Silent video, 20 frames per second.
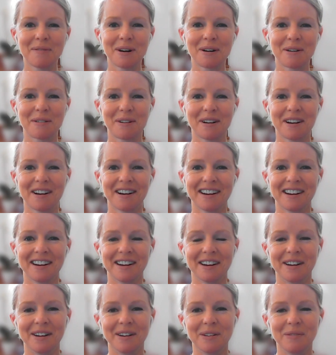
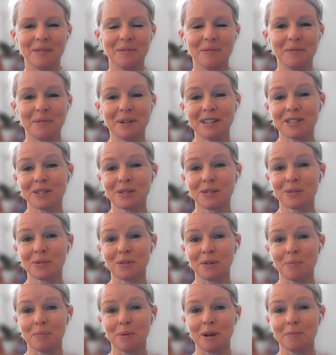We're just
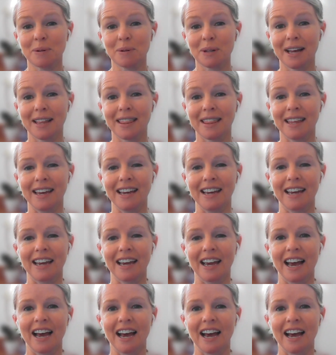ordinary people, I think.